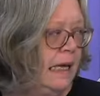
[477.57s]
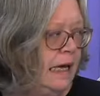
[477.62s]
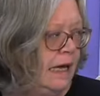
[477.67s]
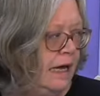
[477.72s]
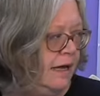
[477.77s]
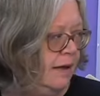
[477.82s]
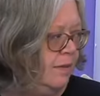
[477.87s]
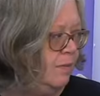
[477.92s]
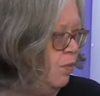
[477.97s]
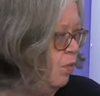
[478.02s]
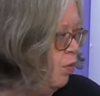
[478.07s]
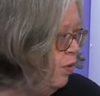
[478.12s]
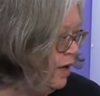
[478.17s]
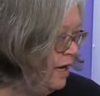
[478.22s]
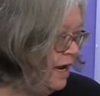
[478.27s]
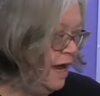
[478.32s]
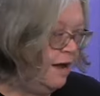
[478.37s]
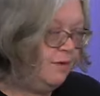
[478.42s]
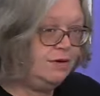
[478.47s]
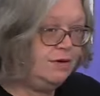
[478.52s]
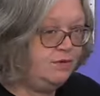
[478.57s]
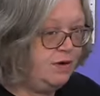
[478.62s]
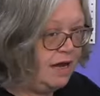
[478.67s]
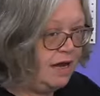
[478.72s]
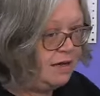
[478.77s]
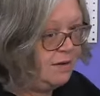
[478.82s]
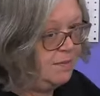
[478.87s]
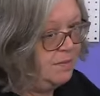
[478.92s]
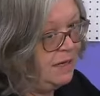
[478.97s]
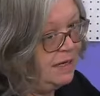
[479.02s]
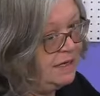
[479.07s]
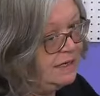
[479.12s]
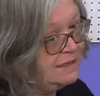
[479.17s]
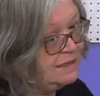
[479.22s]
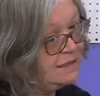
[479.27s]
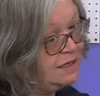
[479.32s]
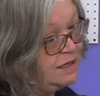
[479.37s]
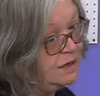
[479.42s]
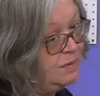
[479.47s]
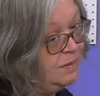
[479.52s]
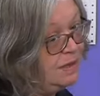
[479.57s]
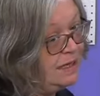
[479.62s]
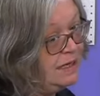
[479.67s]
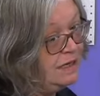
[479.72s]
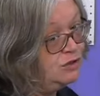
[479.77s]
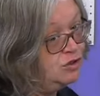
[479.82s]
What I would recommend is going to be